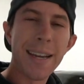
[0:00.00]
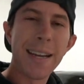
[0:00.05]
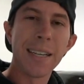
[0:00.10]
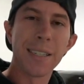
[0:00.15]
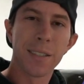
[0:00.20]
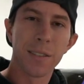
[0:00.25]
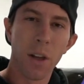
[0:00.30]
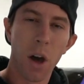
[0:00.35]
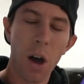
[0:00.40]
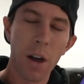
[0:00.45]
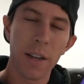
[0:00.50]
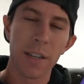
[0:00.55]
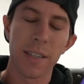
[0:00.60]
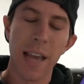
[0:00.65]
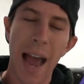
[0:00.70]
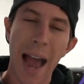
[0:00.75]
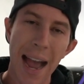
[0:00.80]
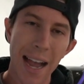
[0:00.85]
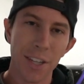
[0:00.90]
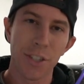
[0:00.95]
As long as
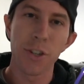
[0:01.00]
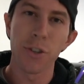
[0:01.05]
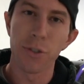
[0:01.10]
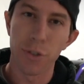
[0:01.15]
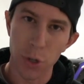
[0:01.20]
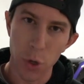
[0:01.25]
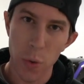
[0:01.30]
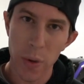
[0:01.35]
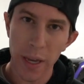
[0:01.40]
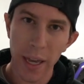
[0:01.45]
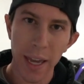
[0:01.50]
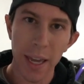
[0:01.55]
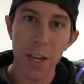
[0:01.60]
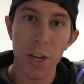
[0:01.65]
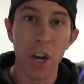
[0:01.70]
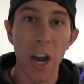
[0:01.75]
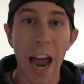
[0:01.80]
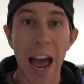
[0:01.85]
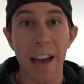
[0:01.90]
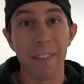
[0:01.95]
as you're doing it,
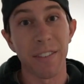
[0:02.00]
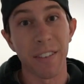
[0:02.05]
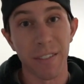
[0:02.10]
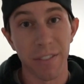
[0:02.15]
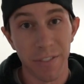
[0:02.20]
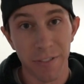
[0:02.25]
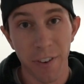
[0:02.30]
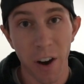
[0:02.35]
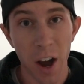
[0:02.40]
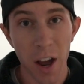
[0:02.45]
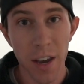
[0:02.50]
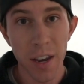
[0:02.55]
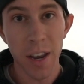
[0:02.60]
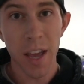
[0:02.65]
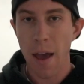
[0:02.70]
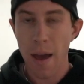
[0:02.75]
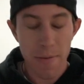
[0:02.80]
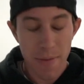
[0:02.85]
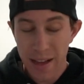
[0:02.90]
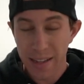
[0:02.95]
you're having fun,
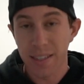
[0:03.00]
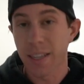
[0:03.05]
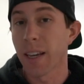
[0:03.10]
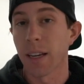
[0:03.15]
and that's